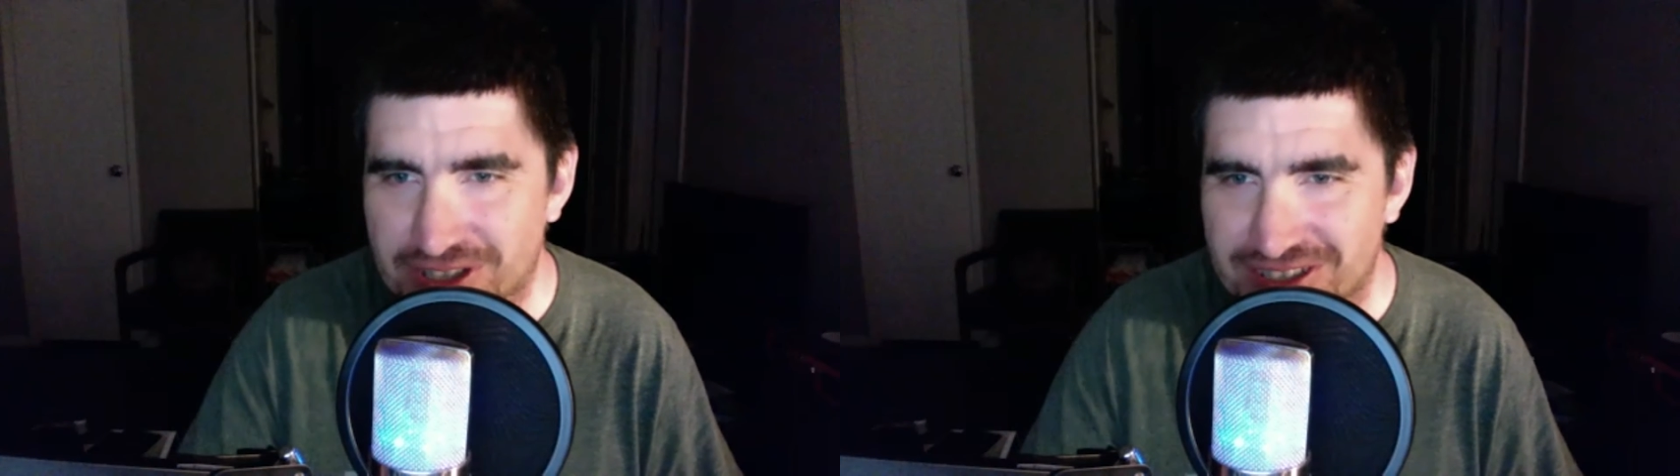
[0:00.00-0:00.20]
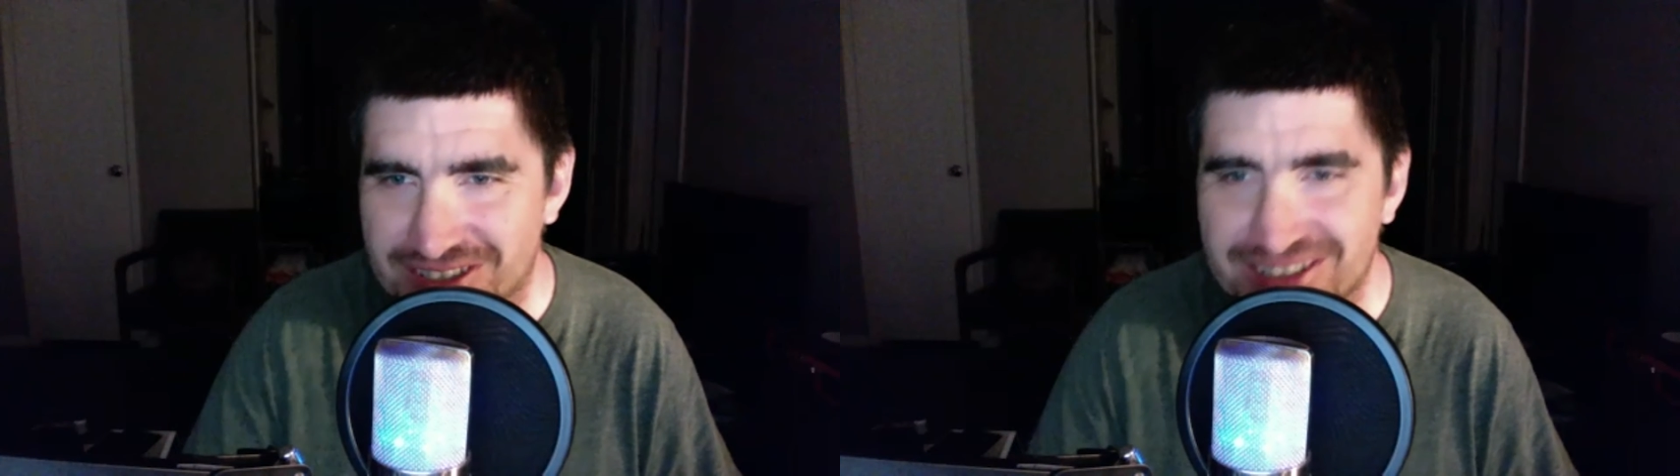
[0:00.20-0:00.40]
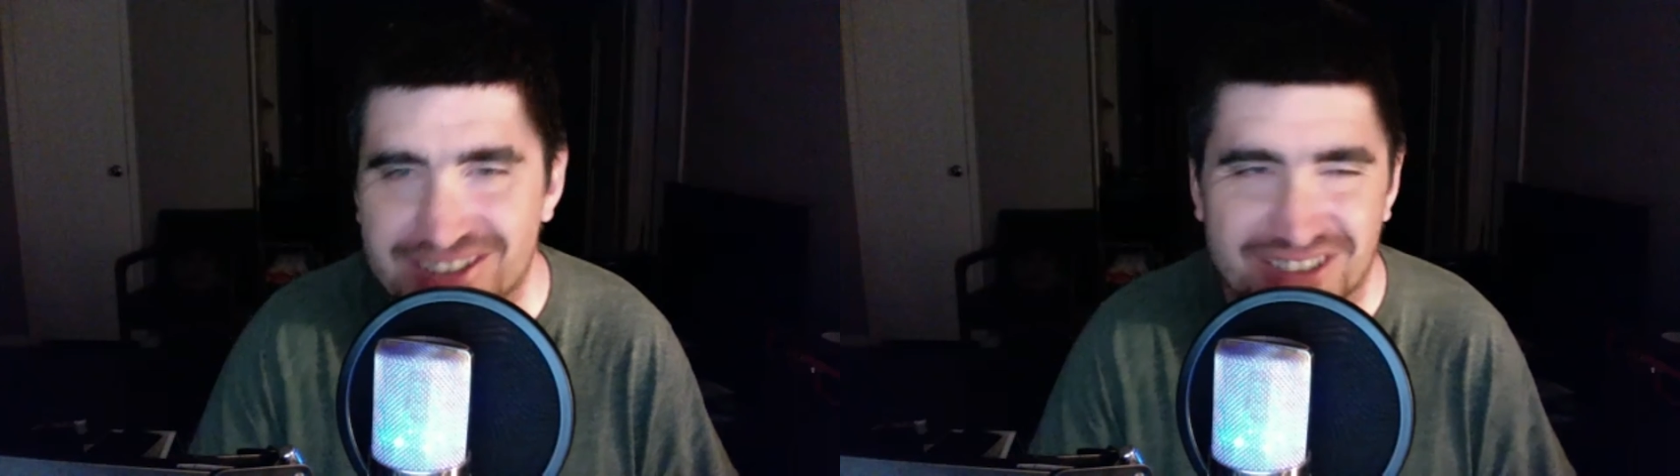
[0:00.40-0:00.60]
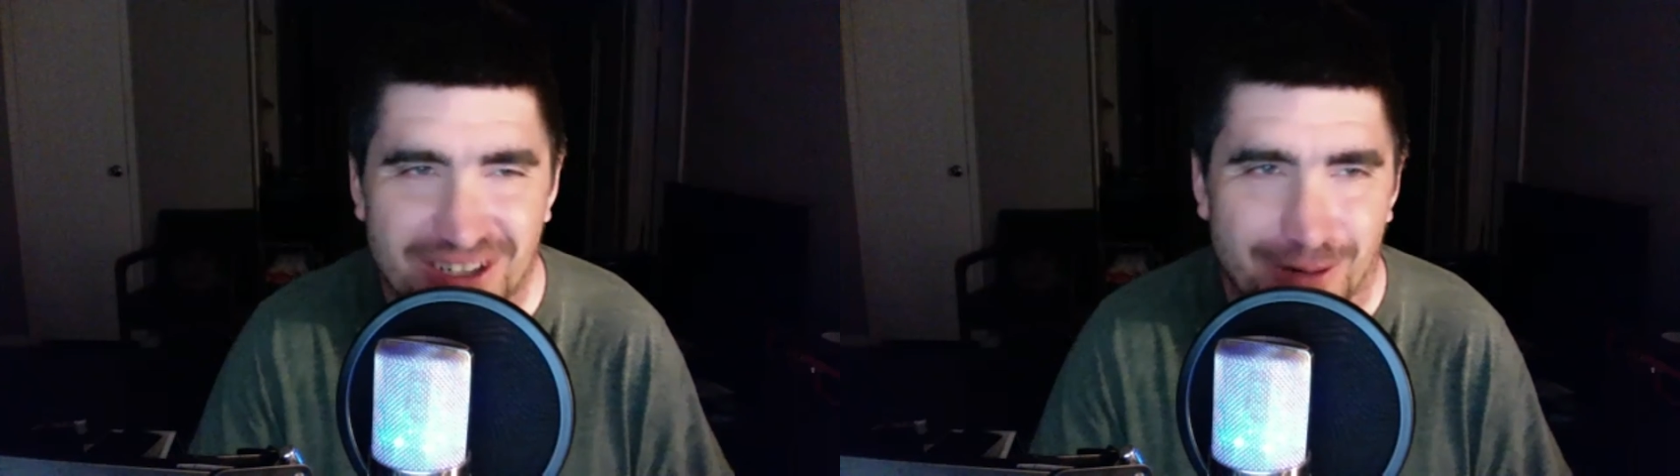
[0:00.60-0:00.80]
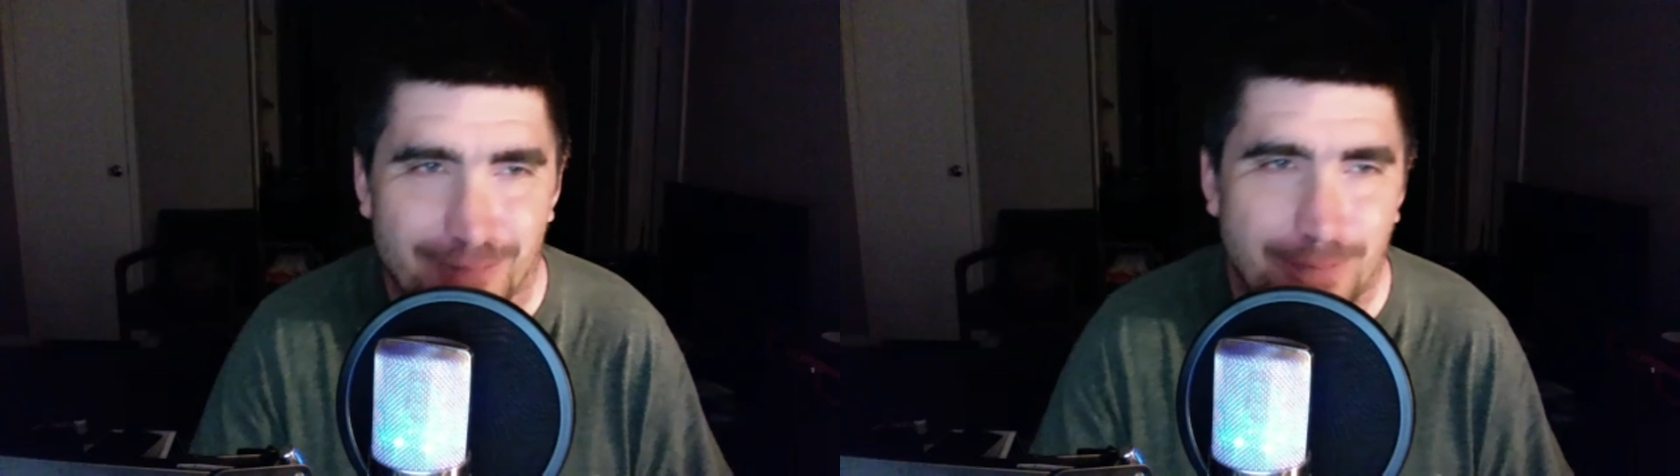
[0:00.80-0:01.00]

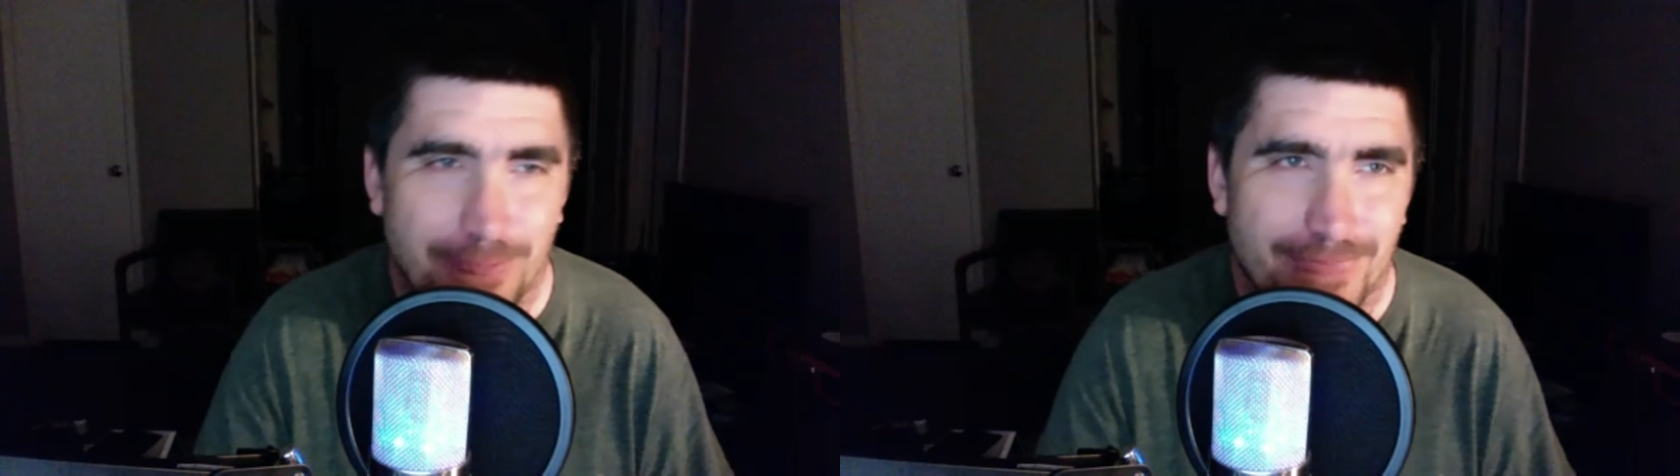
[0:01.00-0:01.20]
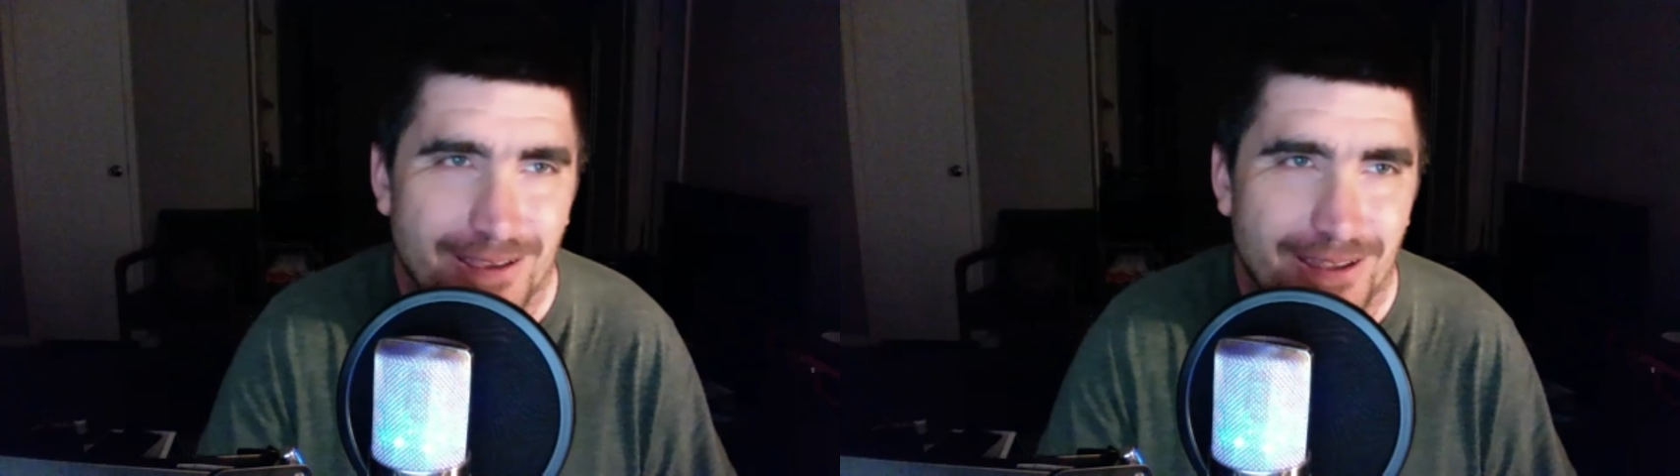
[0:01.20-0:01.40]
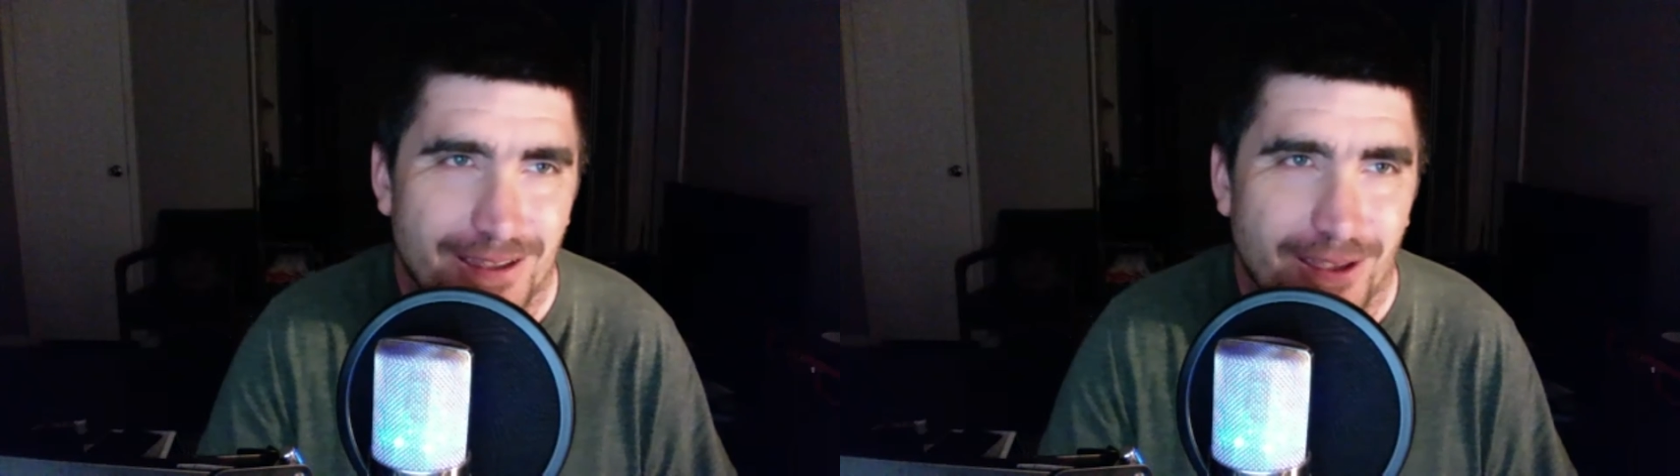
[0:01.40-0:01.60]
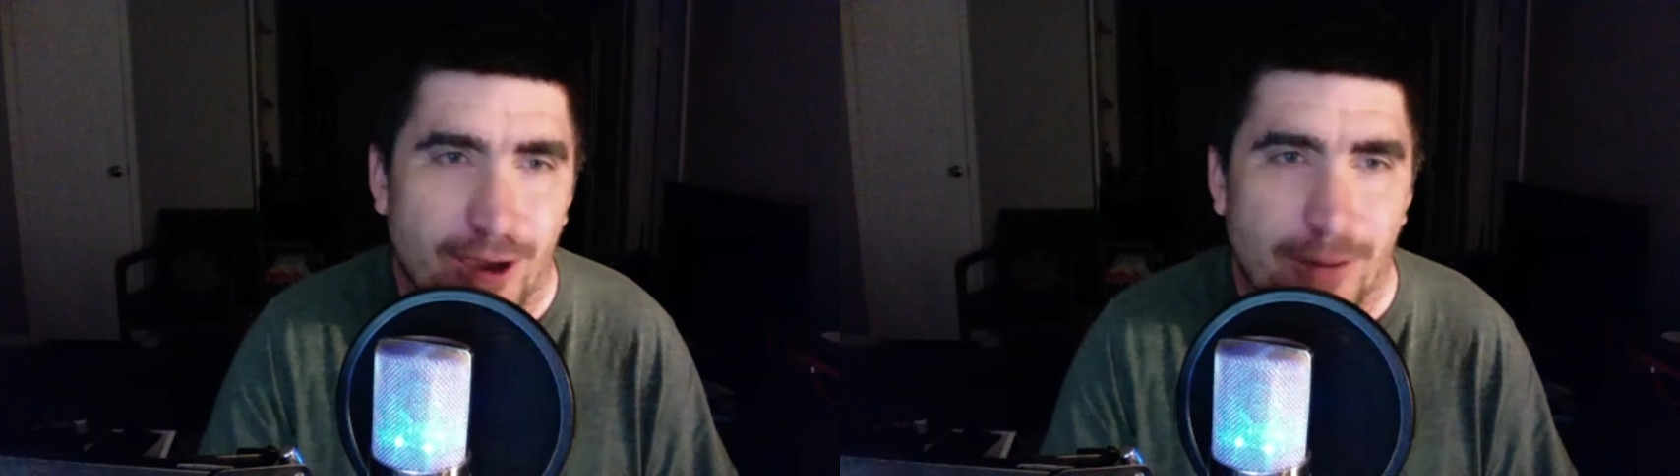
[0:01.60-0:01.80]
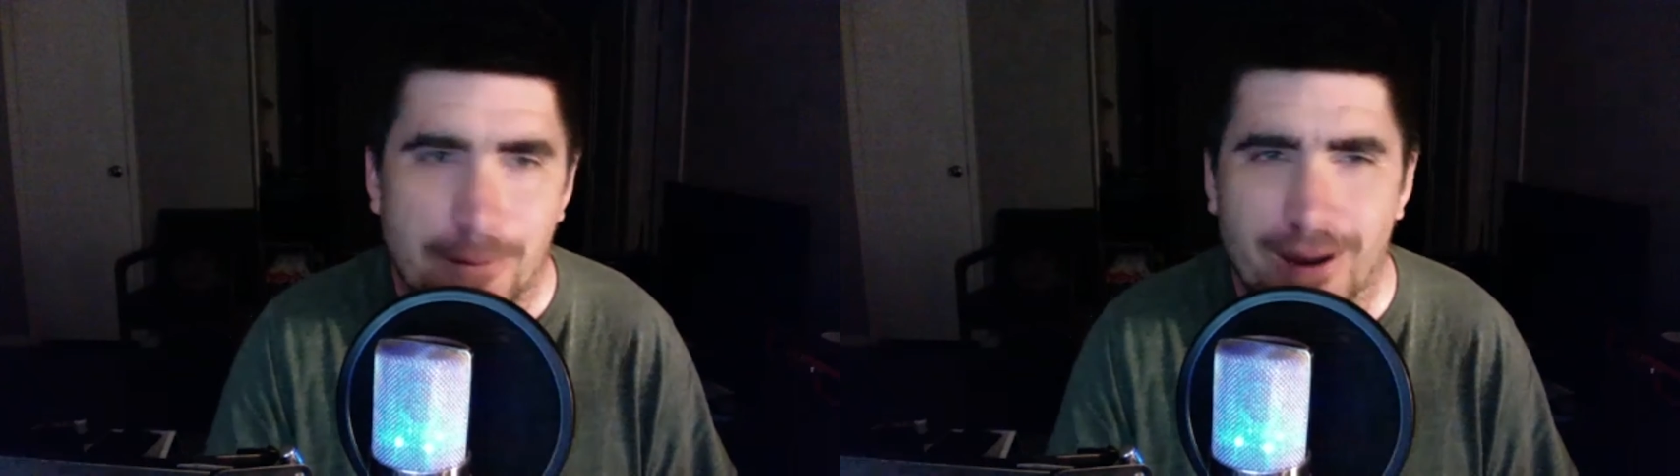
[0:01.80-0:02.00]
So,
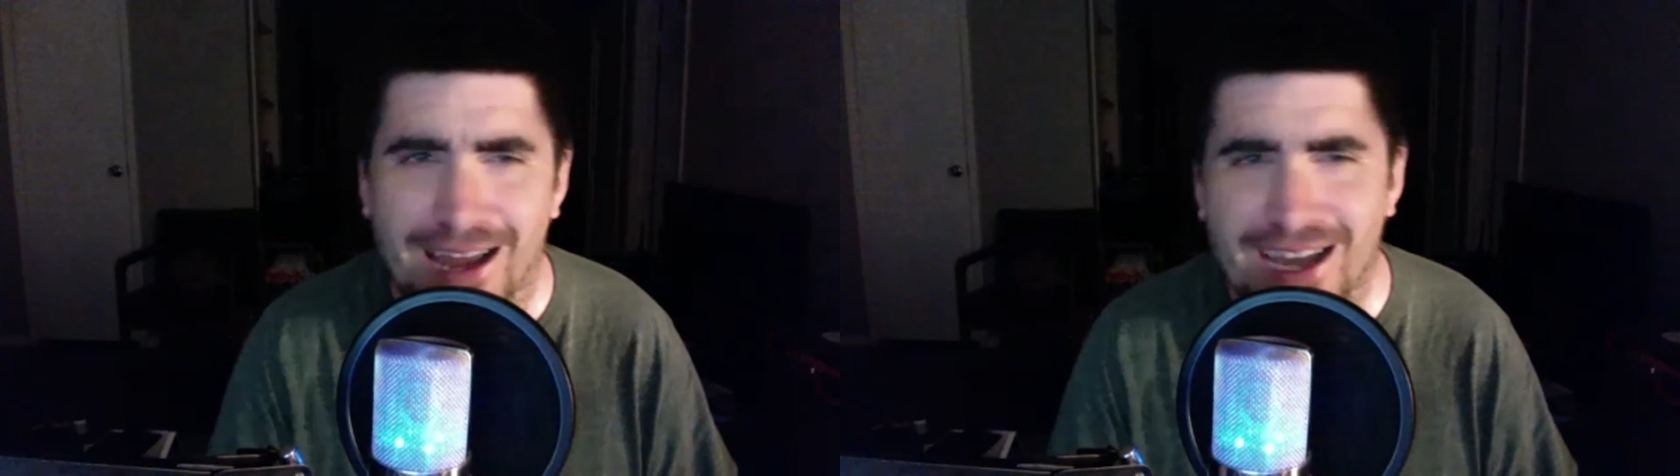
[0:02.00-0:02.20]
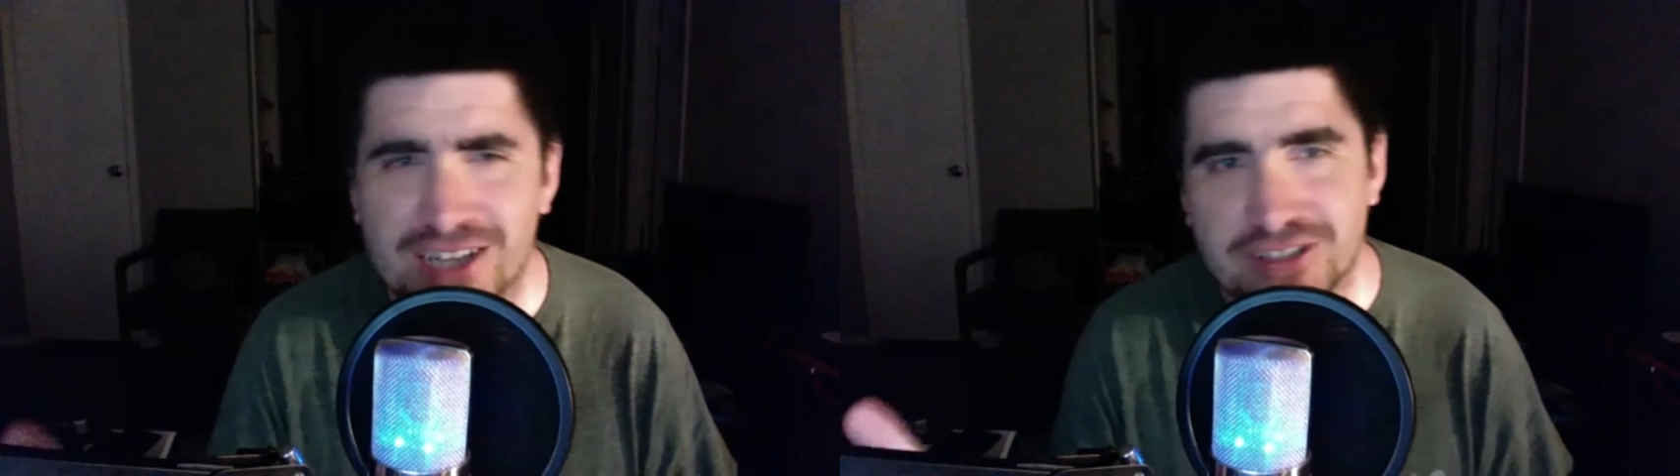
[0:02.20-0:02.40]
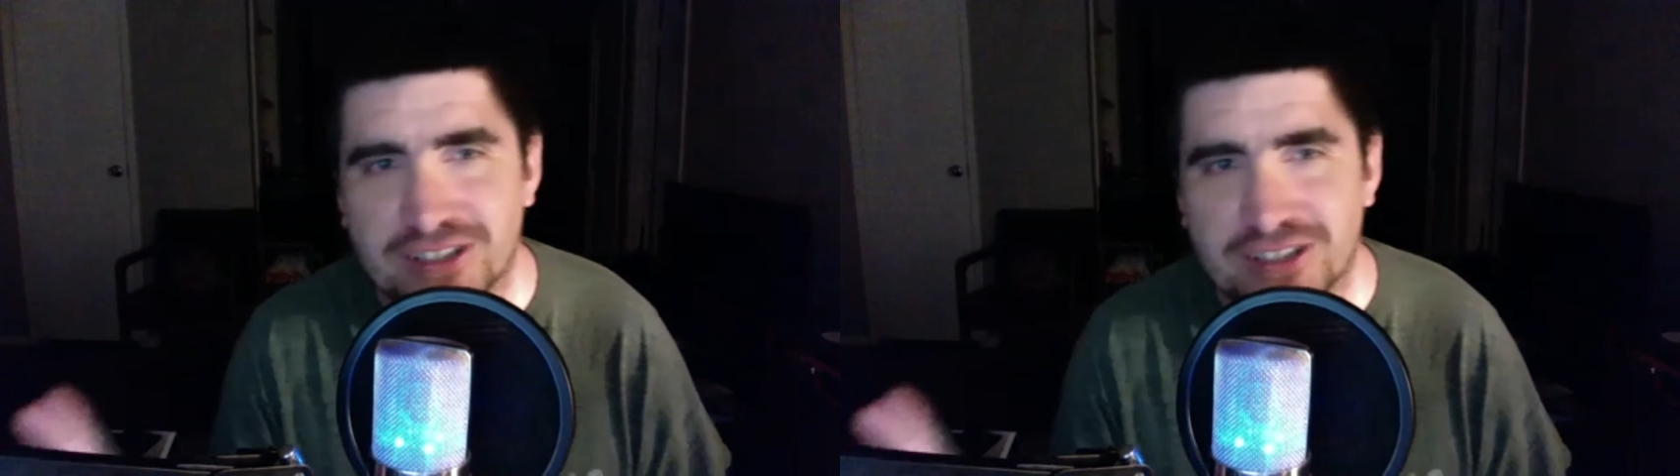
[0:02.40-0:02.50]
but actually,